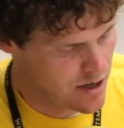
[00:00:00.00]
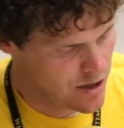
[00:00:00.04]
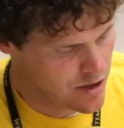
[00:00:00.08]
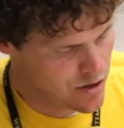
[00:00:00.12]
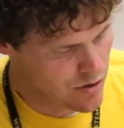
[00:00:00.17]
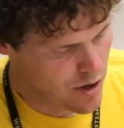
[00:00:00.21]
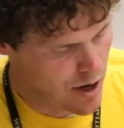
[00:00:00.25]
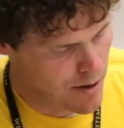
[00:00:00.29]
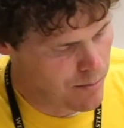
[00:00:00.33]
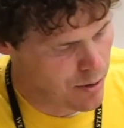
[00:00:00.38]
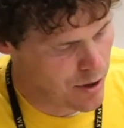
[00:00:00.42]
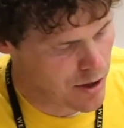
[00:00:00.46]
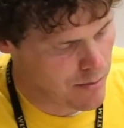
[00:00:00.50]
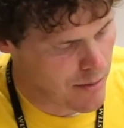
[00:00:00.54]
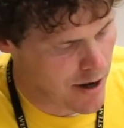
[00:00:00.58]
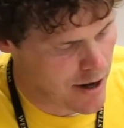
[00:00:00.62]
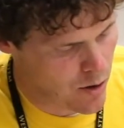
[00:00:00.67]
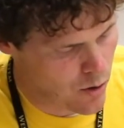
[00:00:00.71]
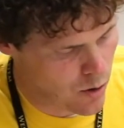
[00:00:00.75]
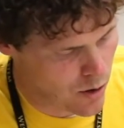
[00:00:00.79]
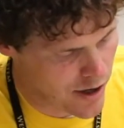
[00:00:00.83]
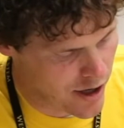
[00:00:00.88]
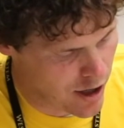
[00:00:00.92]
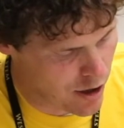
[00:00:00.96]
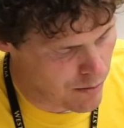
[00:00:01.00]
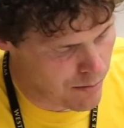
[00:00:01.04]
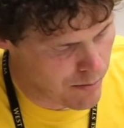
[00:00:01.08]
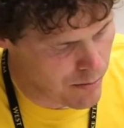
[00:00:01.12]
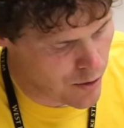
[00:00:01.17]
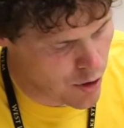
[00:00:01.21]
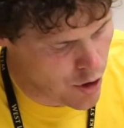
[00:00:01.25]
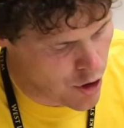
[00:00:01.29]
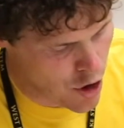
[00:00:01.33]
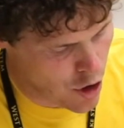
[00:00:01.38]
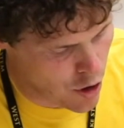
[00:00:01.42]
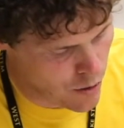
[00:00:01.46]
So I'm putting my Cornell
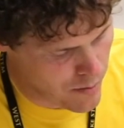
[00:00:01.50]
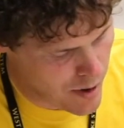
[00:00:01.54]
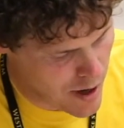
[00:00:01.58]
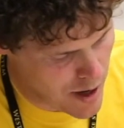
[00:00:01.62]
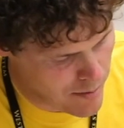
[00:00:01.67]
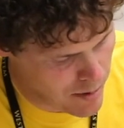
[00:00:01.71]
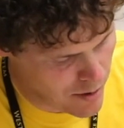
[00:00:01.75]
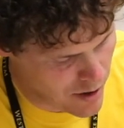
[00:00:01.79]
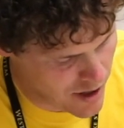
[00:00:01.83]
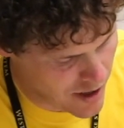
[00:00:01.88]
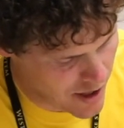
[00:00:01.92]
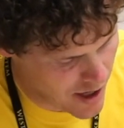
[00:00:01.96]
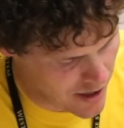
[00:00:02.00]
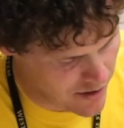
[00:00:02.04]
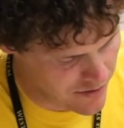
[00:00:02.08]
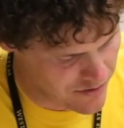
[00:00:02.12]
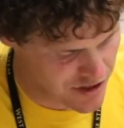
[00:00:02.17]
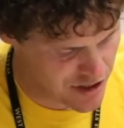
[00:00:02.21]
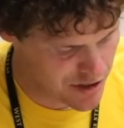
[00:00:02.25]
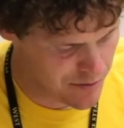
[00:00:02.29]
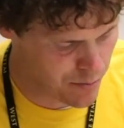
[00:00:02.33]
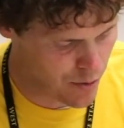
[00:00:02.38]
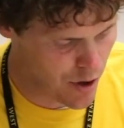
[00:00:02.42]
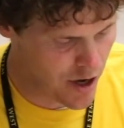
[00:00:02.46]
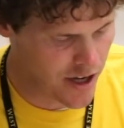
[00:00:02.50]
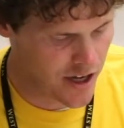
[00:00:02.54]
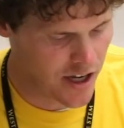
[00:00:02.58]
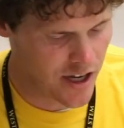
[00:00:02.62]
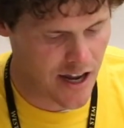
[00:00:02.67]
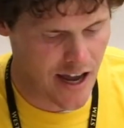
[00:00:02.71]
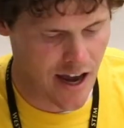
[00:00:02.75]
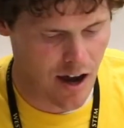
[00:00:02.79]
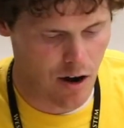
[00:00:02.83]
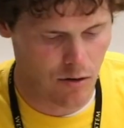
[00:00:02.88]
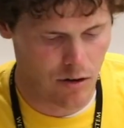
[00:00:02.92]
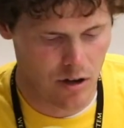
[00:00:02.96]
note paper and kind of spreading
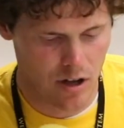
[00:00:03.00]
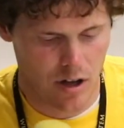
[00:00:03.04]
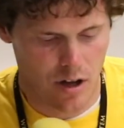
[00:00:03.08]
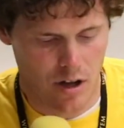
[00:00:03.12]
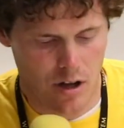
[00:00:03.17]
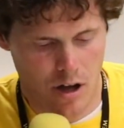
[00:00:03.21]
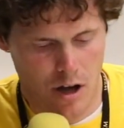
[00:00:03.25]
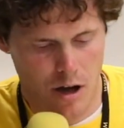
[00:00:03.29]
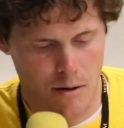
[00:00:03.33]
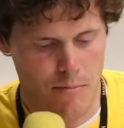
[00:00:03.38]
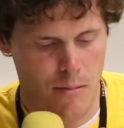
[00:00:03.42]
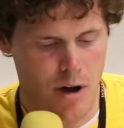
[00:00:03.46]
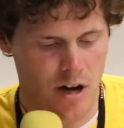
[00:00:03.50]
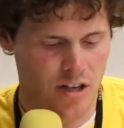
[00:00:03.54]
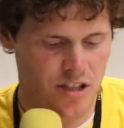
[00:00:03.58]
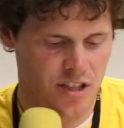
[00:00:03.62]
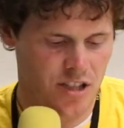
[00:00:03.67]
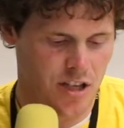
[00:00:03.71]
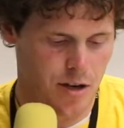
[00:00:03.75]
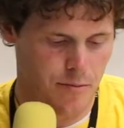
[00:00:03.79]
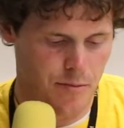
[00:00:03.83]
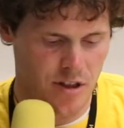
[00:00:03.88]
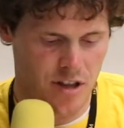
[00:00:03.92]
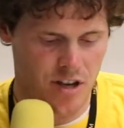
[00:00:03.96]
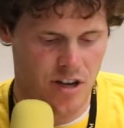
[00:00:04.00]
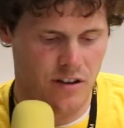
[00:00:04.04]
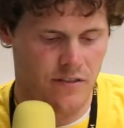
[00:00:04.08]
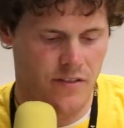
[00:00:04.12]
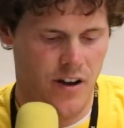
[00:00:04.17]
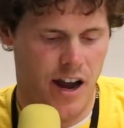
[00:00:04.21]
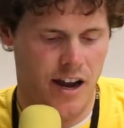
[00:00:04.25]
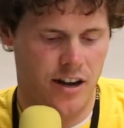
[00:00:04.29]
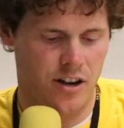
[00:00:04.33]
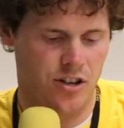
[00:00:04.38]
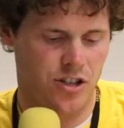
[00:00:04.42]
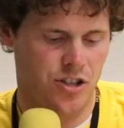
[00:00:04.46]
it out amongst some of the
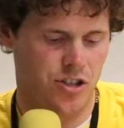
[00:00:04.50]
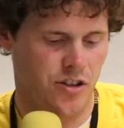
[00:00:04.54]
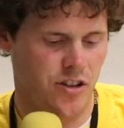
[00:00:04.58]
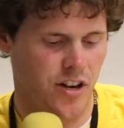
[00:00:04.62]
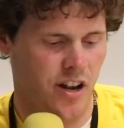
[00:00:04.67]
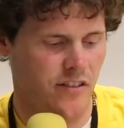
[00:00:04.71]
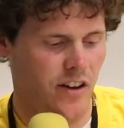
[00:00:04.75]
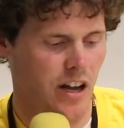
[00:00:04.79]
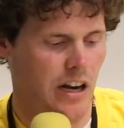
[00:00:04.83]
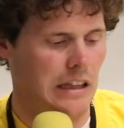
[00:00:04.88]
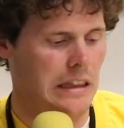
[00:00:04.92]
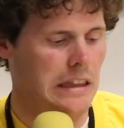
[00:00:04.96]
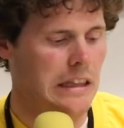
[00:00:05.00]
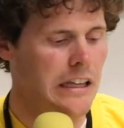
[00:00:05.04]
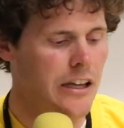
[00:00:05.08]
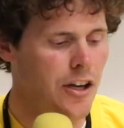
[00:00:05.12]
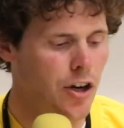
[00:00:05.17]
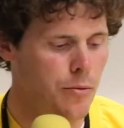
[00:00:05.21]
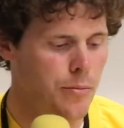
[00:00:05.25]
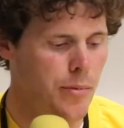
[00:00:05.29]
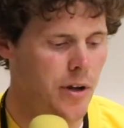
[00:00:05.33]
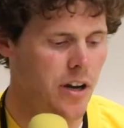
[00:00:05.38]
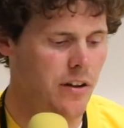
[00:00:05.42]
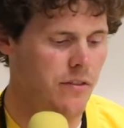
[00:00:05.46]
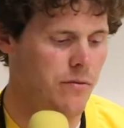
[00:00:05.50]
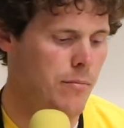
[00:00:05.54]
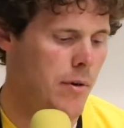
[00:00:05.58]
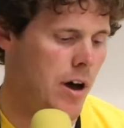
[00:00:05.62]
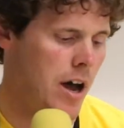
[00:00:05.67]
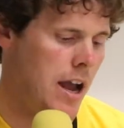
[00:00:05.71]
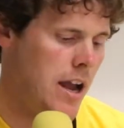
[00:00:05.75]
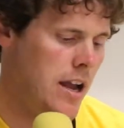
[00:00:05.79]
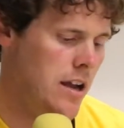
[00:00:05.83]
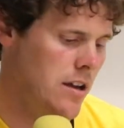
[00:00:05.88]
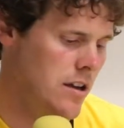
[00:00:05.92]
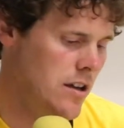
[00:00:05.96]
dividers so that I've got a little bit of
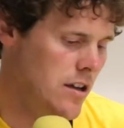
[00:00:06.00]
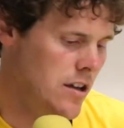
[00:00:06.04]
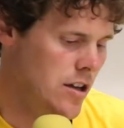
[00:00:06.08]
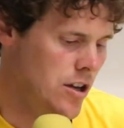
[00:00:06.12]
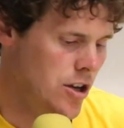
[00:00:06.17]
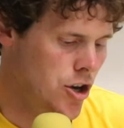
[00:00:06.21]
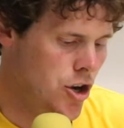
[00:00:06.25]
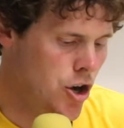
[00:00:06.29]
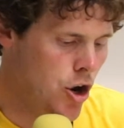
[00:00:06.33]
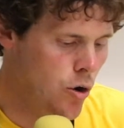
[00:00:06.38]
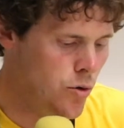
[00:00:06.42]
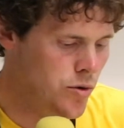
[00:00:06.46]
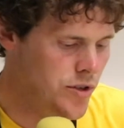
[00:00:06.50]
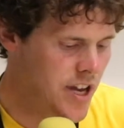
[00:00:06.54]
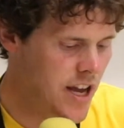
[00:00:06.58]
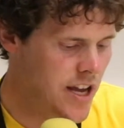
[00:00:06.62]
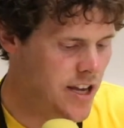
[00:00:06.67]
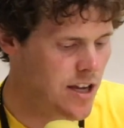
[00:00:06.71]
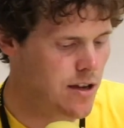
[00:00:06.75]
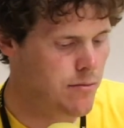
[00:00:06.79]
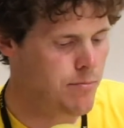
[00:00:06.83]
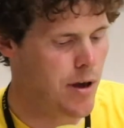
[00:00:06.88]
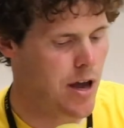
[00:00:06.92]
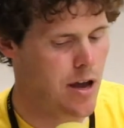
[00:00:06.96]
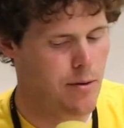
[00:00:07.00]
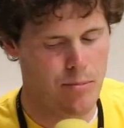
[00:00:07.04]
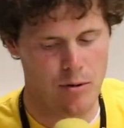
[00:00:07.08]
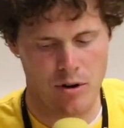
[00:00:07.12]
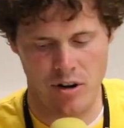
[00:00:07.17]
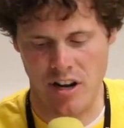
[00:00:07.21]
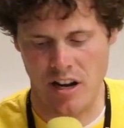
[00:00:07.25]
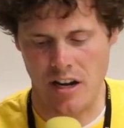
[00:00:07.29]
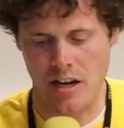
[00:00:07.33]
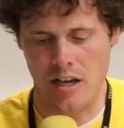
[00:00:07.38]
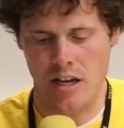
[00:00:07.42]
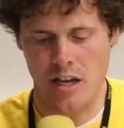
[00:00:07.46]
my note-taking paper
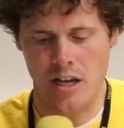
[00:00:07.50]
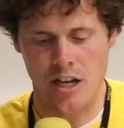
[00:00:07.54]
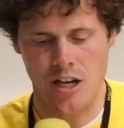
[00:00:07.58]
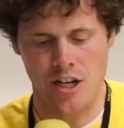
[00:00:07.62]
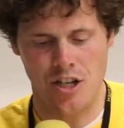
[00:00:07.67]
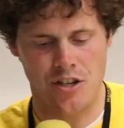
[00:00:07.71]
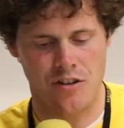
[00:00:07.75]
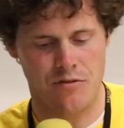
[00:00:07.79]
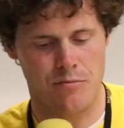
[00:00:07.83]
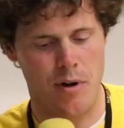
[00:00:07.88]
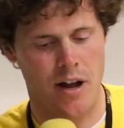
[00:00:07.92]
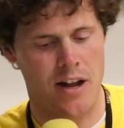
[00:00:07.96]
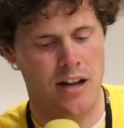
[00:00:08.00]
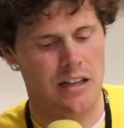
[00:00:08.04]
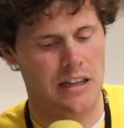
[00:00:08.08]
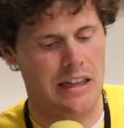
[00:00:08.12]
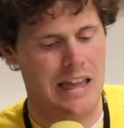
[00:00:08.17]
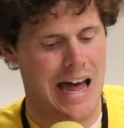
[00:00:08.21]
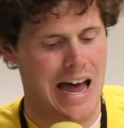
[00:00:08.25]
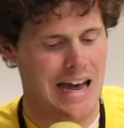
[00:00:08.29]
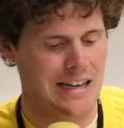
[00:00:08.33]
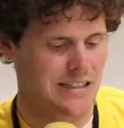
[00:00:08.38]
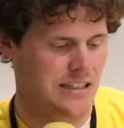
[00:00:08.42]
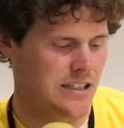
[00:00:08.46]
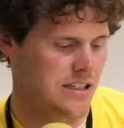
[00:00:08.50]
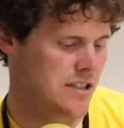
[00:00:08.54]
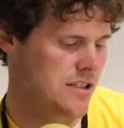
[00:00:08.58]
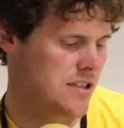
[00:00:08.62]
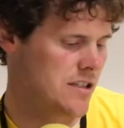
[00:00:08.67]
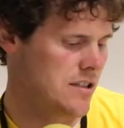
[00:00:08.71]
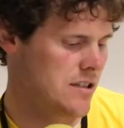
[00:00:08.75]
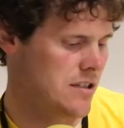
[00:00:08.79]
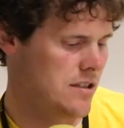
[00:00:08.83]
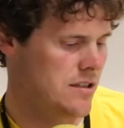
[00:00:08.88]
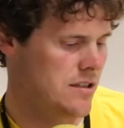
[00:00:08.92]
in each of my classes.